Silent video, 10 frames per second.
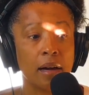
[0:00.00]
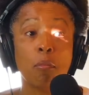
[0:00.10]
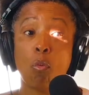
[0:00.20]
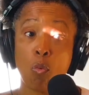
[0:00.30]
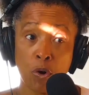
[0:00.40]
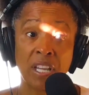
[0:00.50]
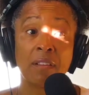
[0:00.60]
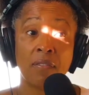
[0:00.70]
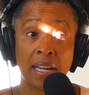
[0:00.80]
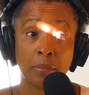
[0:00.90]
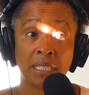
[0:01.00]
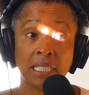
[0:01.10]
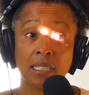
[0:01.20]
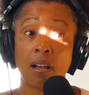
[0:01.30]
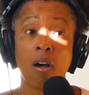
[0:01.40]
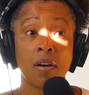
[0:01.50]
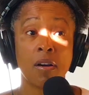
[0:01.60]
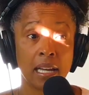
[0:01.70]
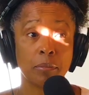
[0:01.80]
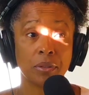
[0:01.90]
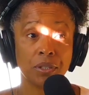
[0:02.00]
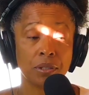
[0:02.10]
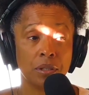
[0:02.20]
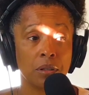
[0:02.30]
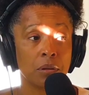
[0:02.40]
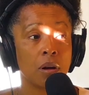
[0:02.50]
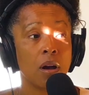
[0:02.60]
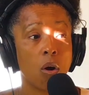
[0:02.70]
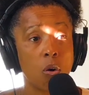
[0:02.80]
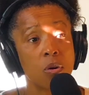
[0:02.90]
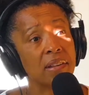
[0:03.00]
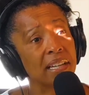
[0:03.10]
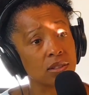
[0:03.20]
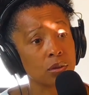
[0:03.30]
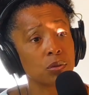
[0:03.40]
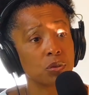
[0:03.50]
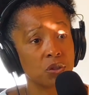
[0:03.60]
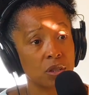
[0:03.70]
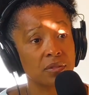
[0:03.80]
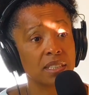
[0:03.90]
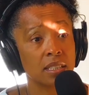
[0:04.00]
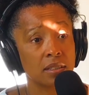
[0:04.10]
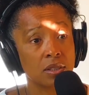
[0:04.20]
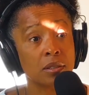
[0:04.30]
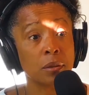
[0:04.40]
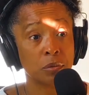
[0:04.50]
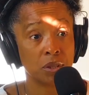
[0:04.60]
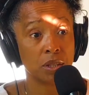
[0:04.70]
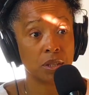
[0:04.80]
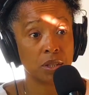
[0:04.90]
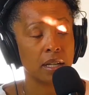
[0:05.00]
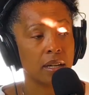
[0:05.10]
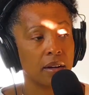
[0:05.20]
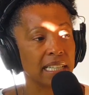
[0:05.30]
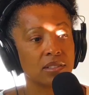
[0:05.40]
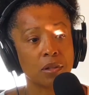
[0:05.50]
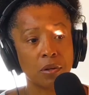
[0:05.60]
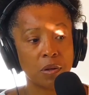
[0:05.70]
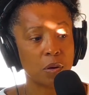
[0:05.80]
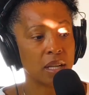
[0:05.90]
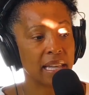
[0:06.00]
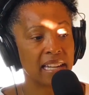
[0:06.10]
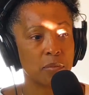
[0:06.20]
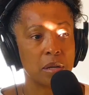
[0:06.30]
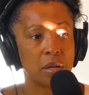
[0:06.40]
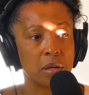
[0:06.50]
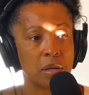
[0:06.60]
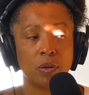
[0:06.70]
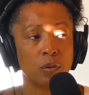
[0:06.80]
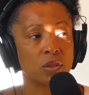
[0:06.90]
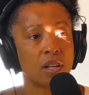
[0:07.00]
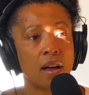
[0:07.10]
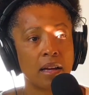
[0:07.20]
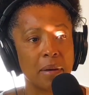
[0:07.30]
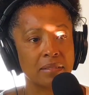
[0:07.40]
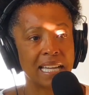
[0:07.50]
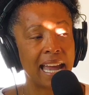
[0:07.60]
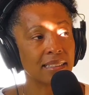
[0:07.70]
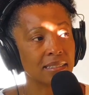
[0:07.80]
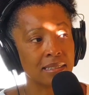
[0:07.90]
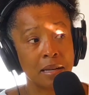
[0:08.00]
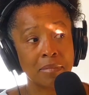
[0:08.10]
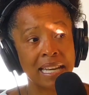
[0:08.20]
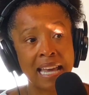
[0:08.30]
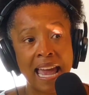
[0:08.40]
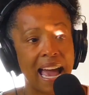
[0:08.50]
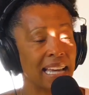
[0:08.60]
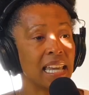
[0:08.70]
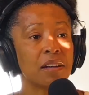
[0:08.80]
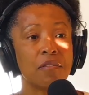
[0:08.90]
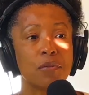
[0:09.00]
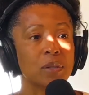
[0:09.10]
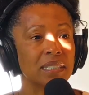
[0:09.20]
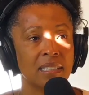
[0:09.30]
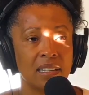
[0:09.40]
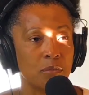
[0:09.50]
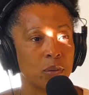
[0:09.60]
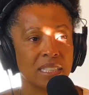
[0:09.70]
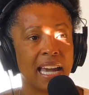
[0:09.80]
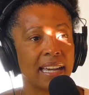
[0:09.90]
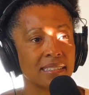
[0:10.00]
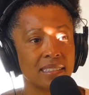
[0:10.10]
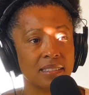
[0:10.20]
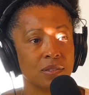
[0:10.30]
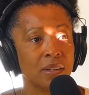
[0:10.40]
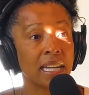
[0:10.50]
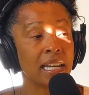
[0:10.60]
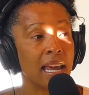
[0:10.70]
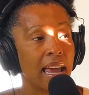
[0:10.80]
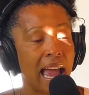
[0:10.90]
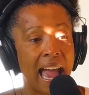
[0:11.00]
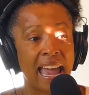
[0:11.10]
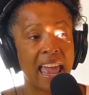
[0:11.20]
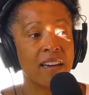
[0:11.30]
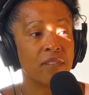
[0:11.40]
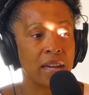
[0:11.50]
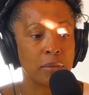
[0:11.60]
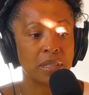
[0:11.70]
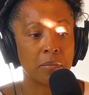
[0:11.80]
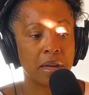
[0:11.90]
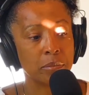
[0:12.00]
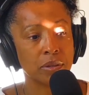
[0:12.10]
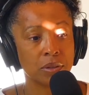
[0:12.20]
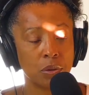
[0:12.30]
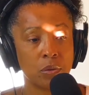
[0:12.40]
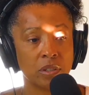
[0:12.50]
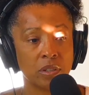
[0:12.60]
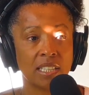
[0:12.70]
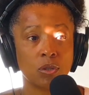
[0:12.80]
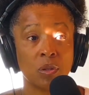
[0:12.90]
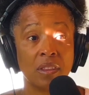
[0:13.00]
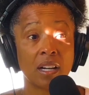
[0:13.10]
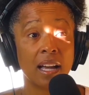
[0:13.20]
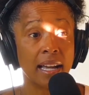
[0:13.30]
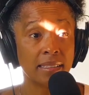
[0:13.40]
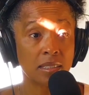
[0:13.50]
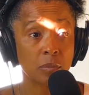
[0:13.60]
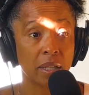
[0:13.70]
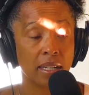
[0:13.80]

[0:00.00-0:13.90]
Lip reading: working families aren't able to do or that social services don't do, right? So a lot of people will talk about taxes, and I'm like, I can't afford to give more taxes, right? I have family members who are just on the cusp,